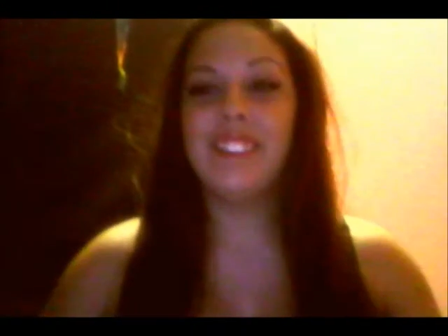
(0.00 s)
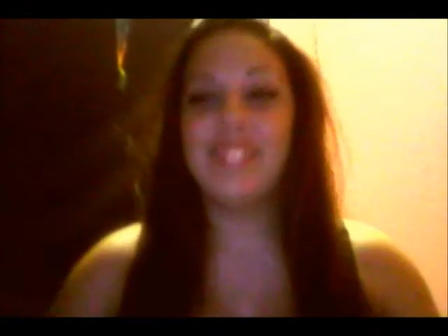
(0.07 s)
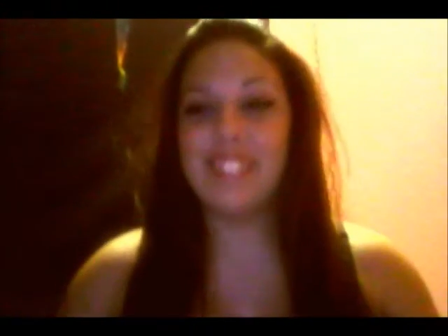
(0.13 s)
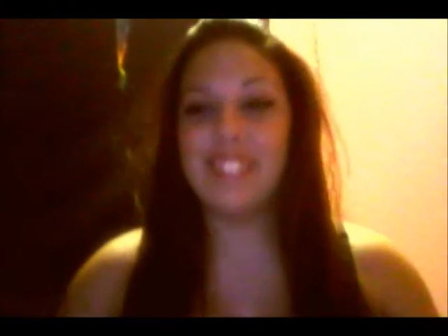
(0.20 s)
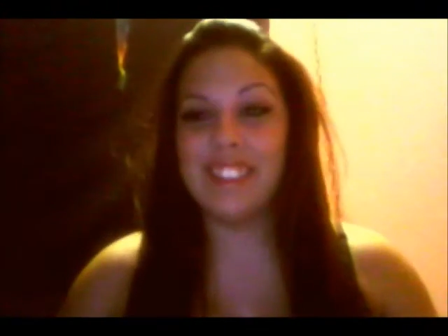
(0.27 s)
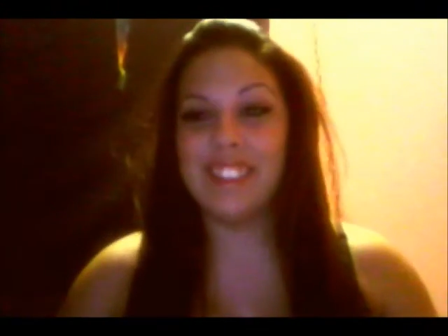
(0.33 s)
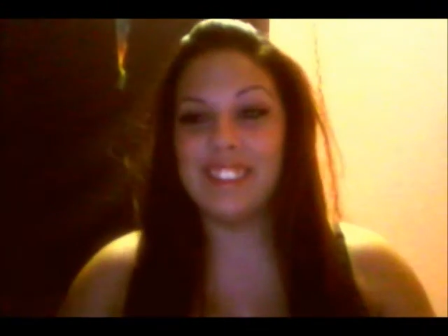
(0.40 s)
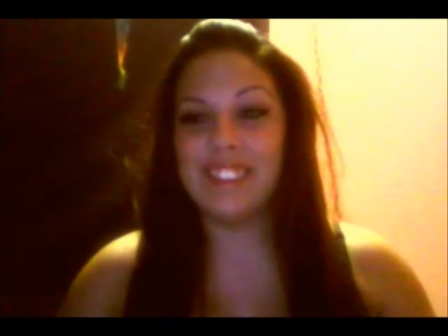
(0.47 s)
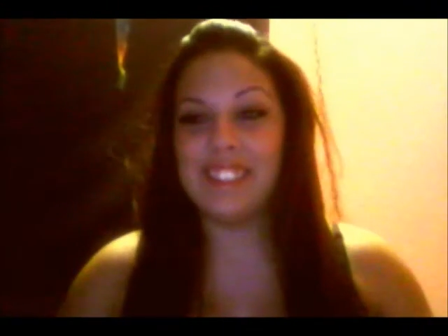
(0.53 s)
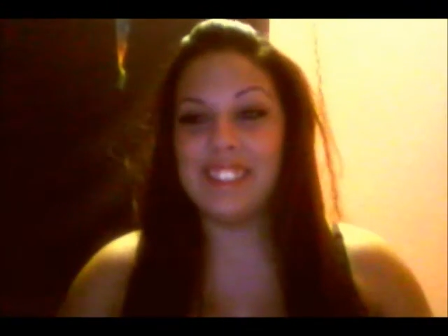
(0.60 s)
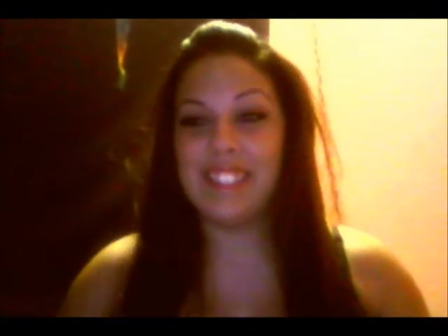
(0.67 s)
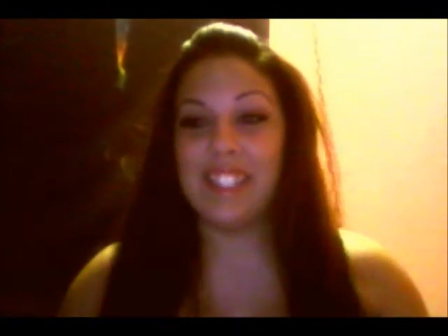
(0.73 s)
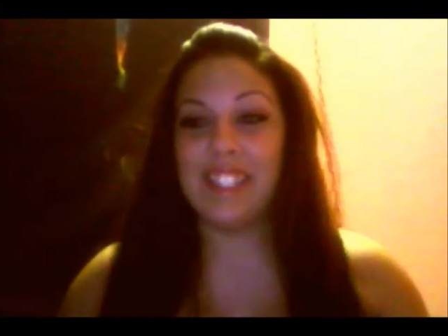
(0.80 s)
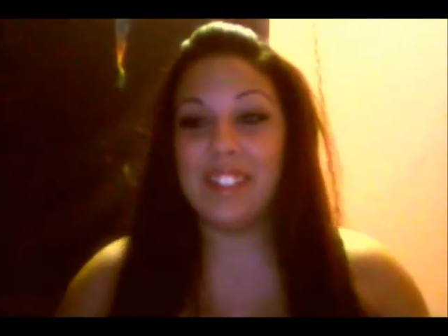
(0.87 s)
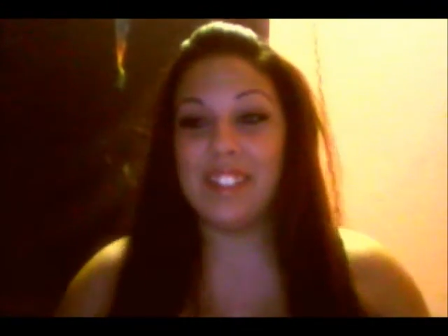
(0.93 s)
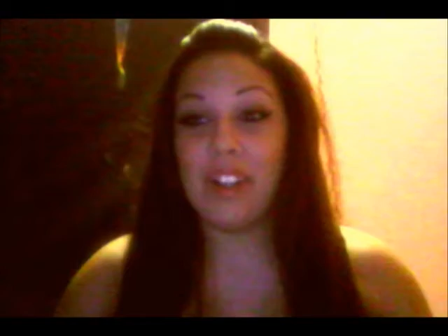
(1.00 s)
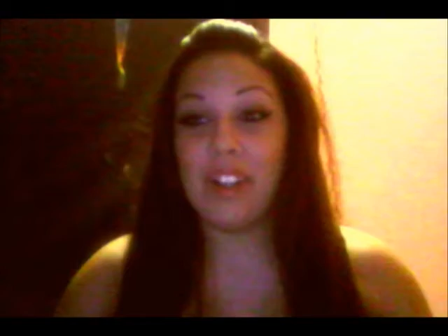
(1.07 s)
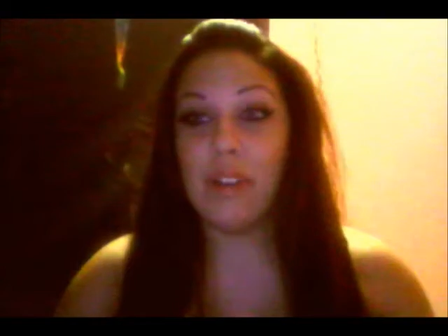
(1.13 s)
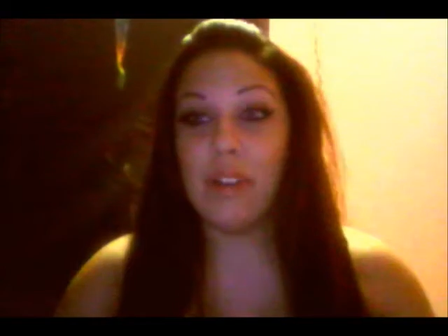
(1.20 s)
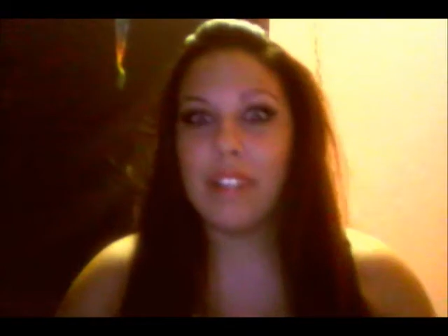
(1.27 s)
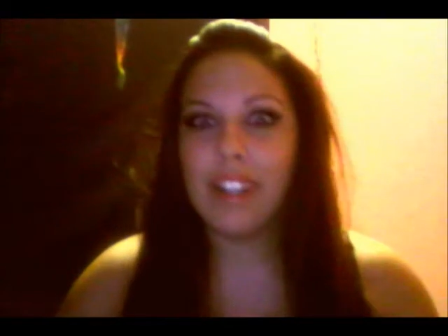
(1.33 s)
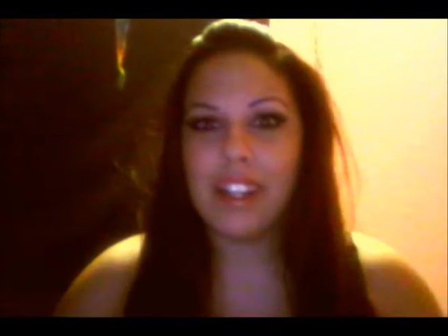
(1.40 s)
Because it's like, oh
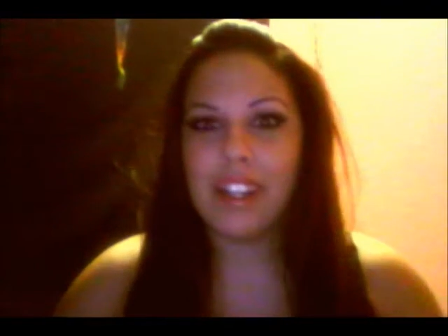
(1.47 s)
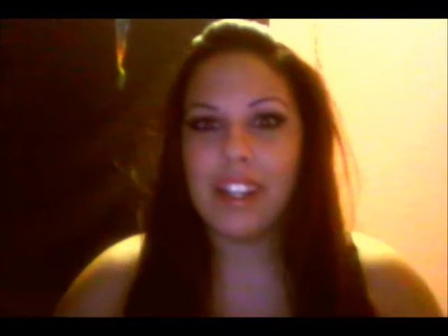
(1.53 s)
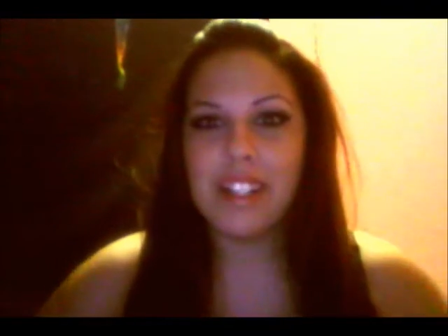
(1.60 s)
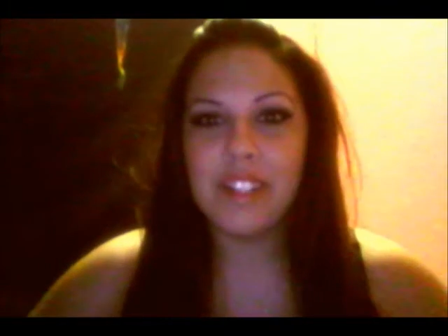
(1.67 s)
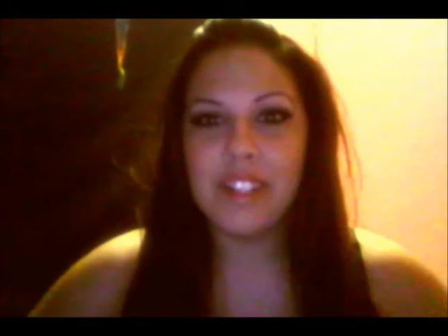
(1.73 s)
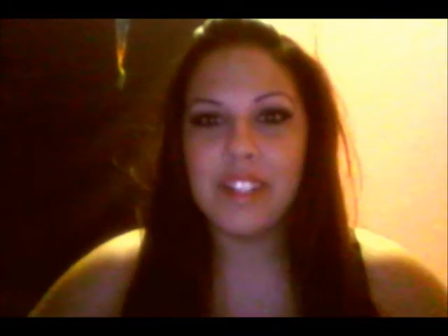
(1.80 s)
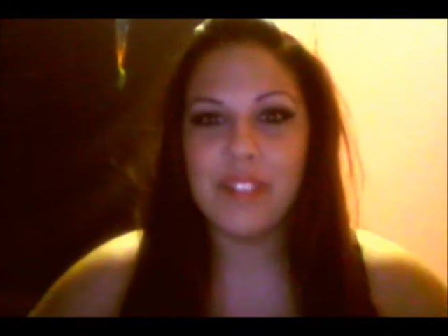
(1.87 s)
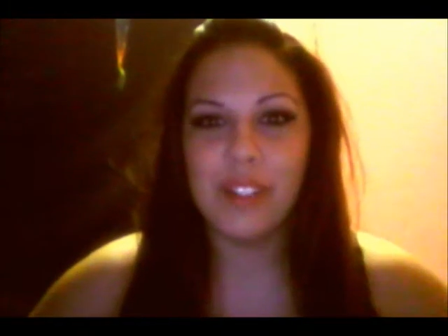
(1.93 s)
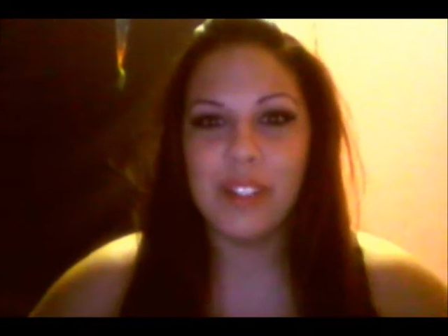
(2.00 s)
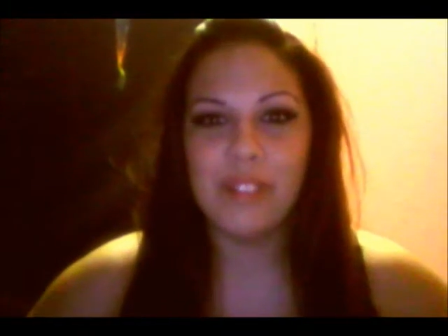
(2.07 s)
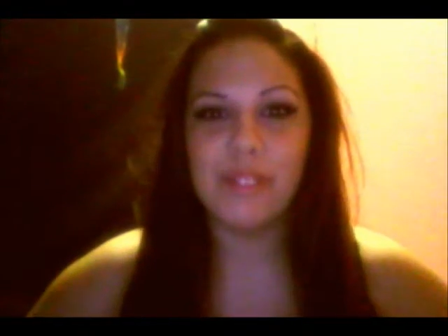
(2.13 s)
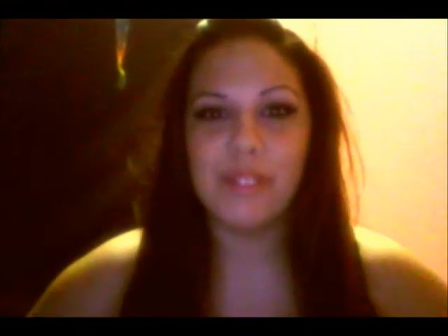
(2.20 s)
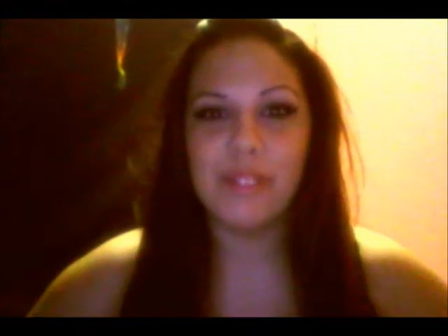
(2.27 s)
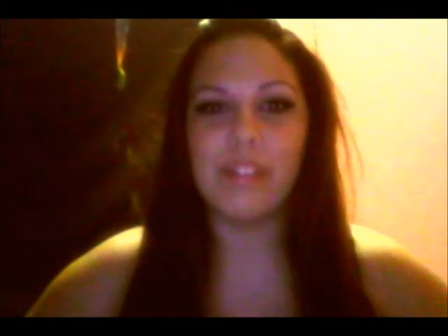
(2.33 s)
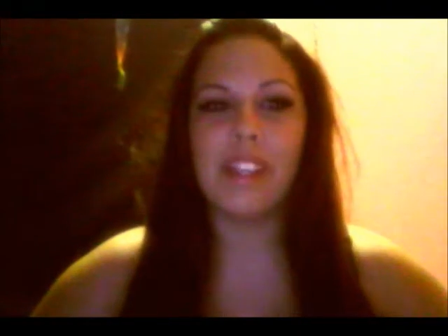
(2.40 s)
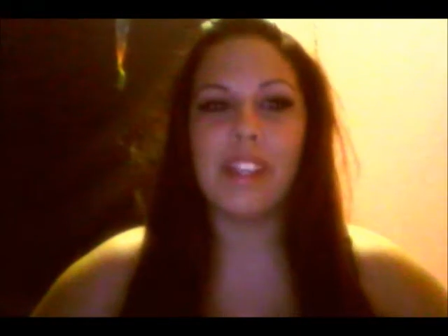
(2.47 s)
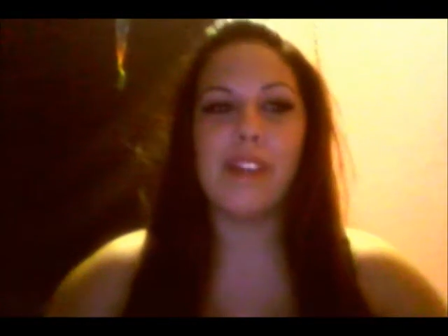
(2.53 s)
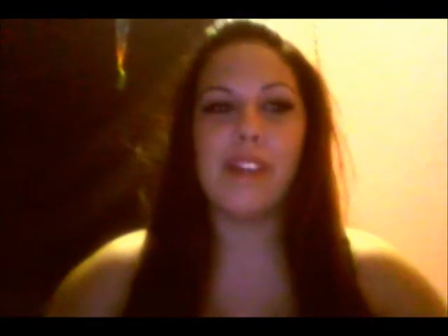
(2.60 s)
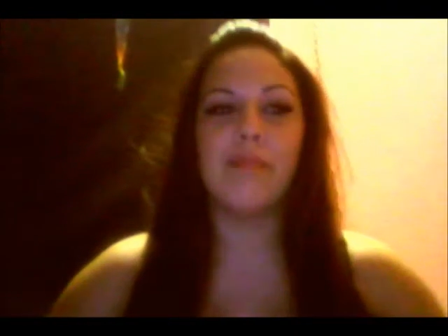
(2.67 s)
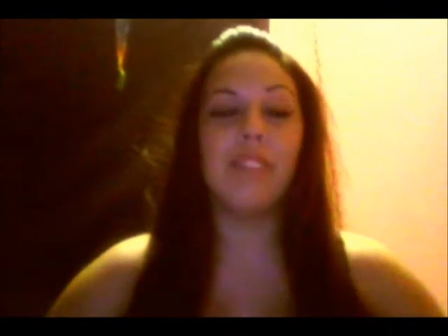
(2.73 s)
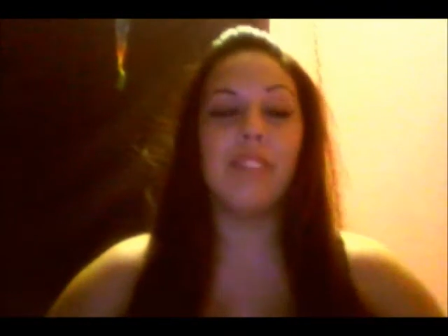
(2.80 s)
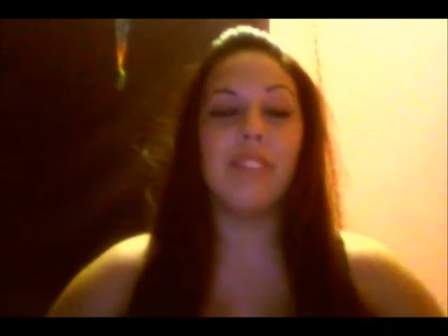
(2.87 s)
my god, I didn't even know it was 1 a.m.